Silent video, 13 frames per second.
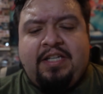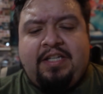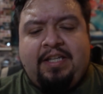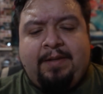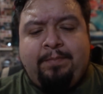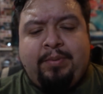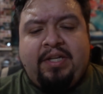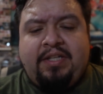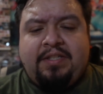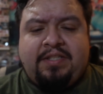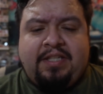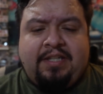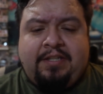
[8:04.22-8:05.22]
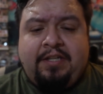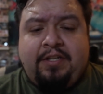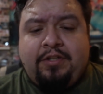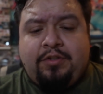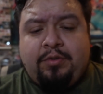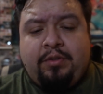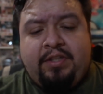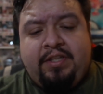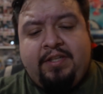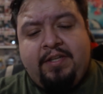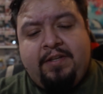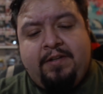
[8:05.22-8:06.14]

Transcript: any like buttons that can control it.